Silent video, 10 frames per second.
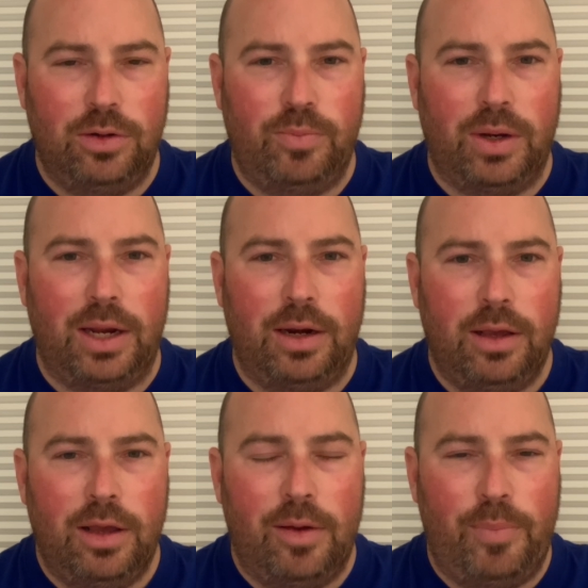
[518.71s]
But
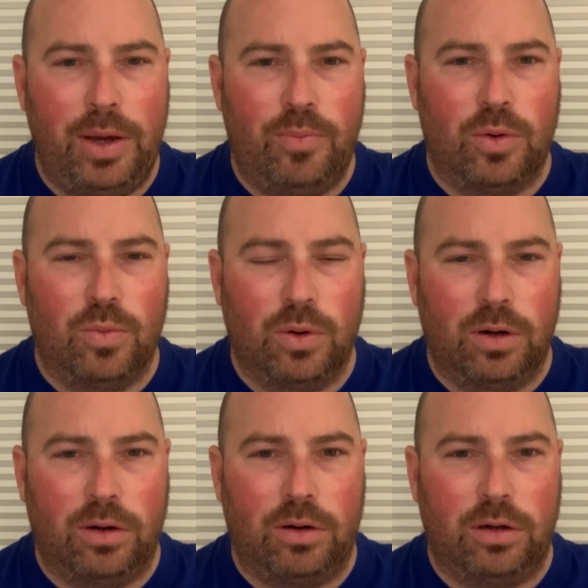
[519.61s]
people
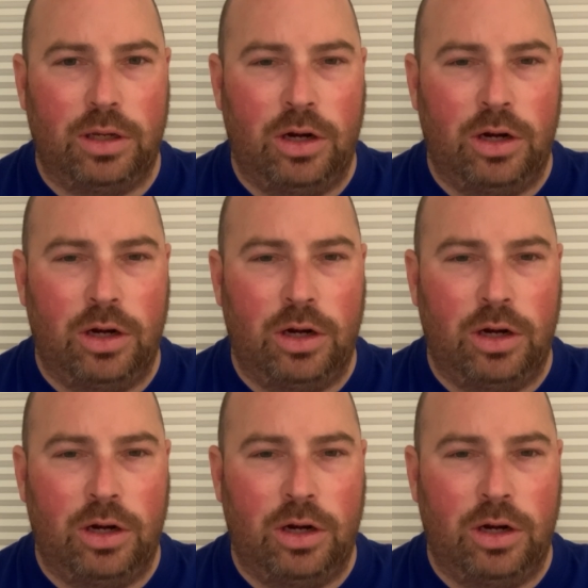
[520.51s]
were